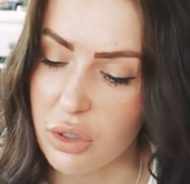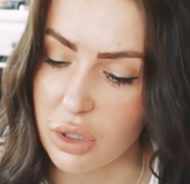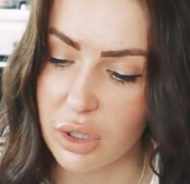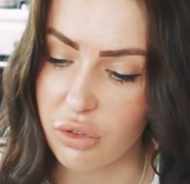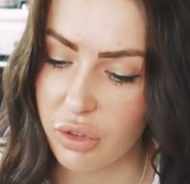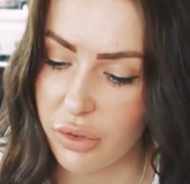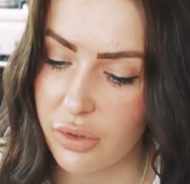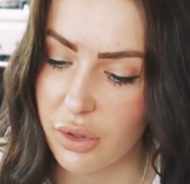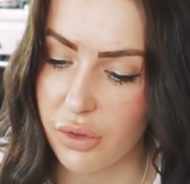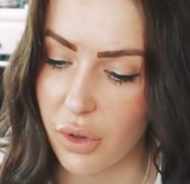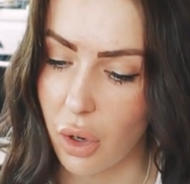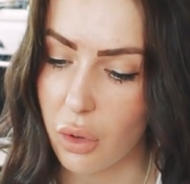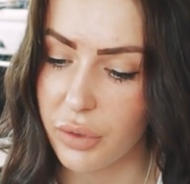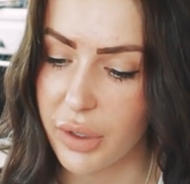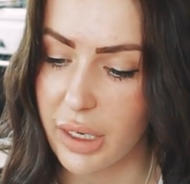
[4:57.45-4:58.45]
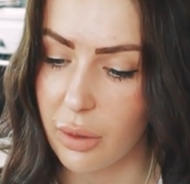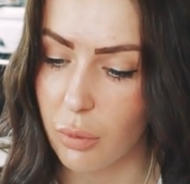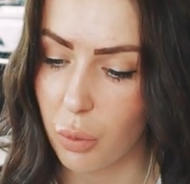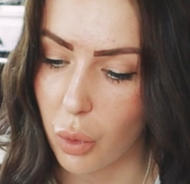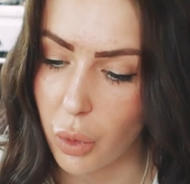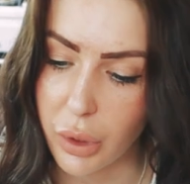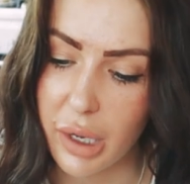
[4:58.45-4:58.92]
You can just dissolve it
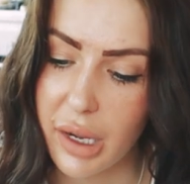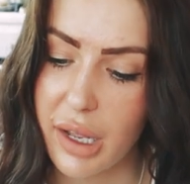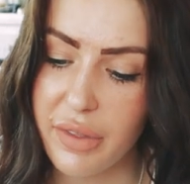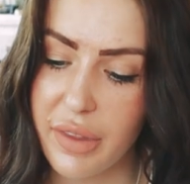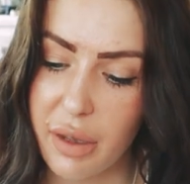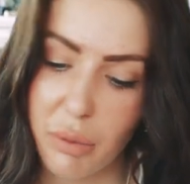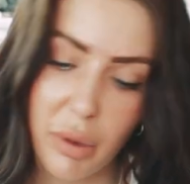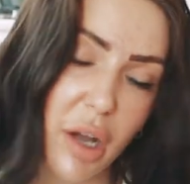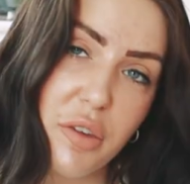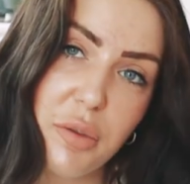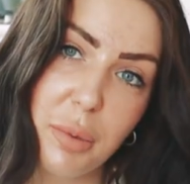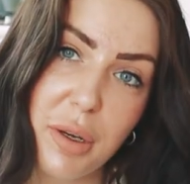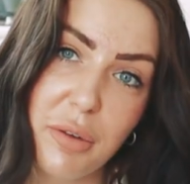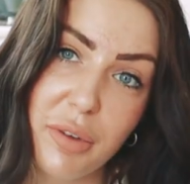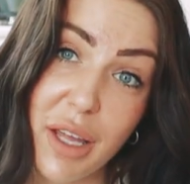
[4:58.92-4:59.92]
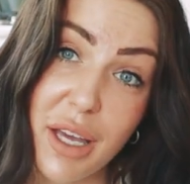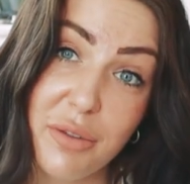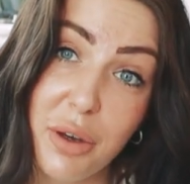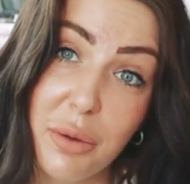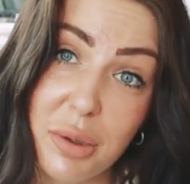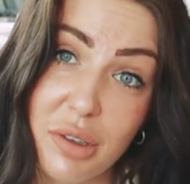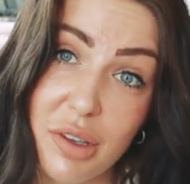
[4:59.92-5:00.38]
in water and their raspberry
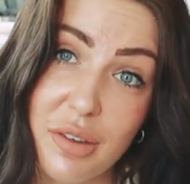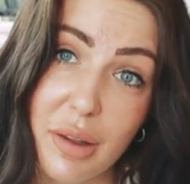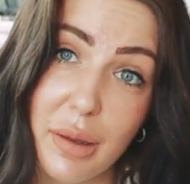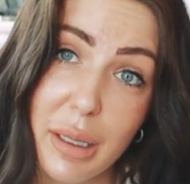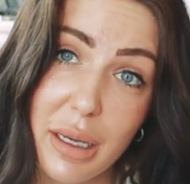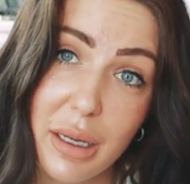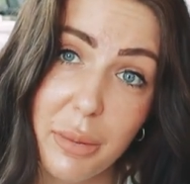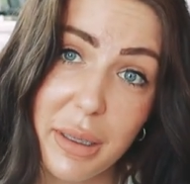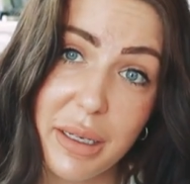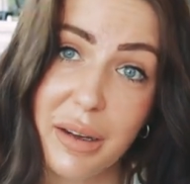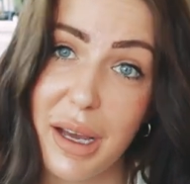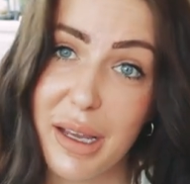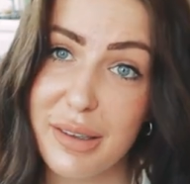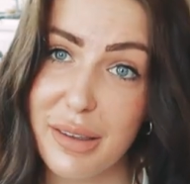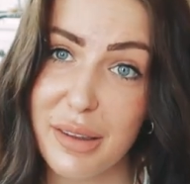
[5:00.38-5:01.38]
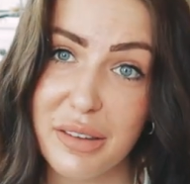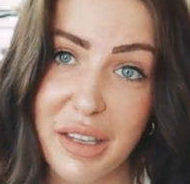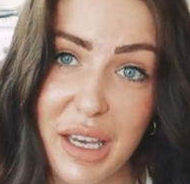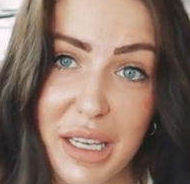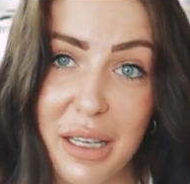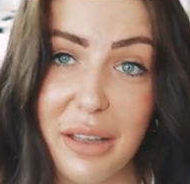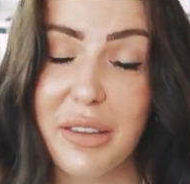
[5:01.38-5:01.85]
flavor, which is a little bit nicer than
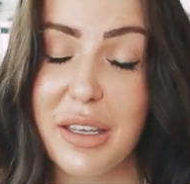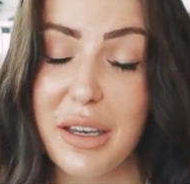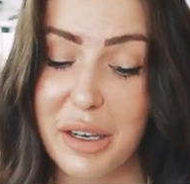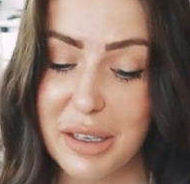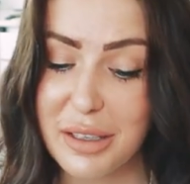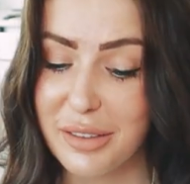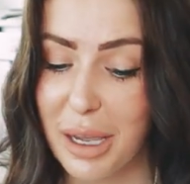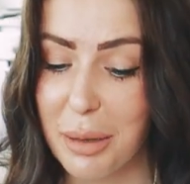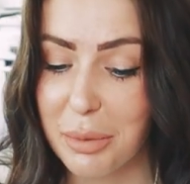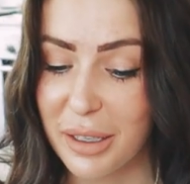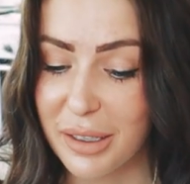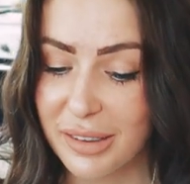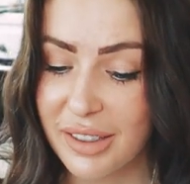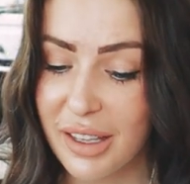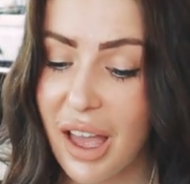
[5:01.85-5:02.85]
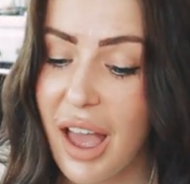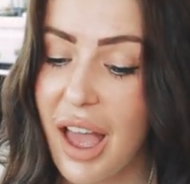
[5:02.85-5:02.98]
taking the yucky tablets.